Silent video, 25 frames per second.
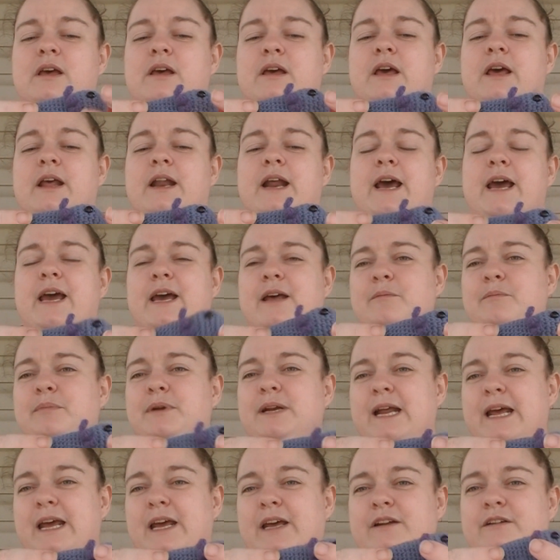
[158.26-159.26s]
And I had
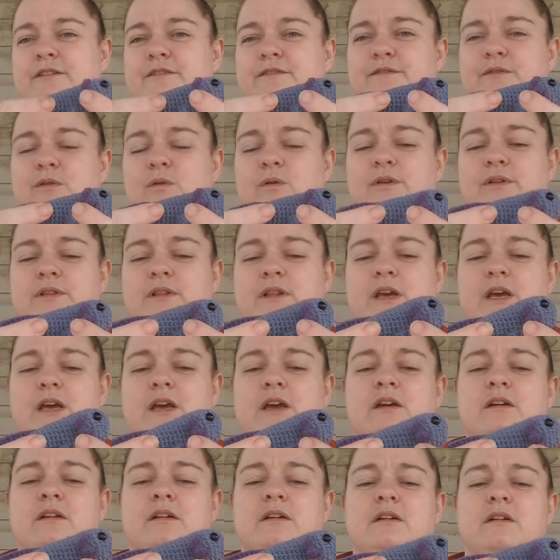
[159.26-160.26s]
planned for
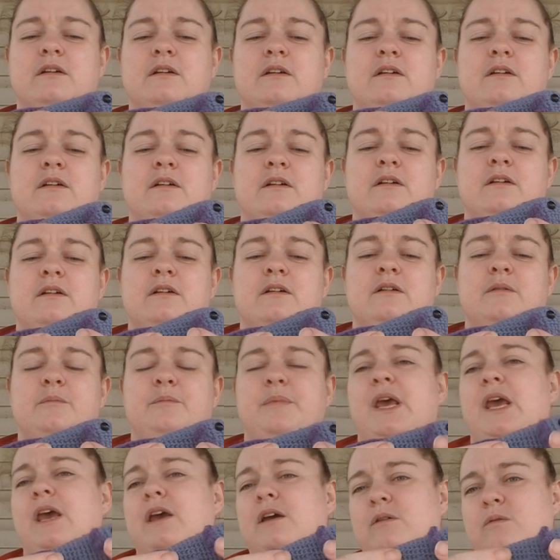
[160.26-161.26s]
the
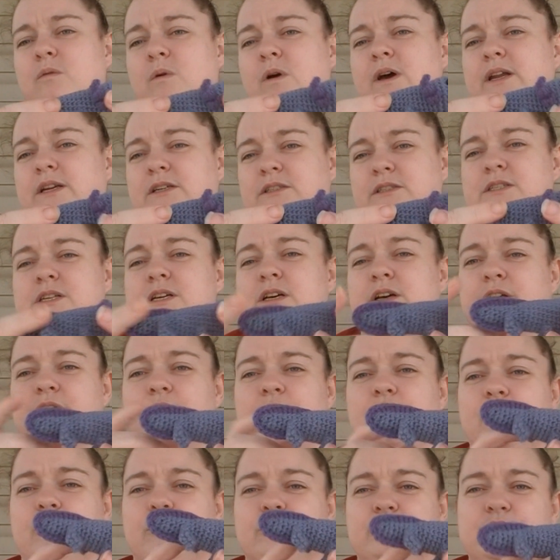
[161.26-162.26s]
pink one to
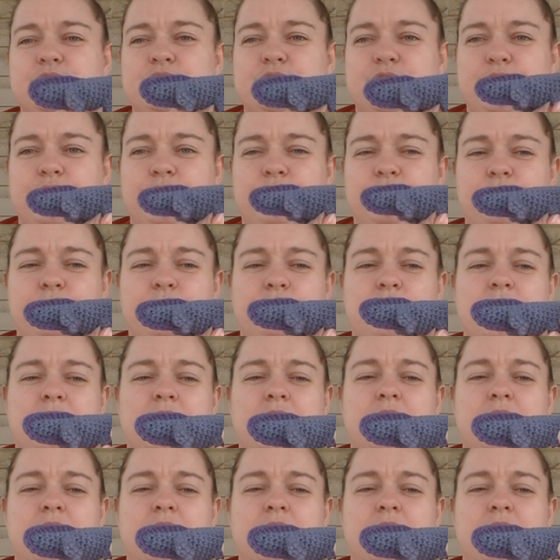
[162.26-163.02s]
go to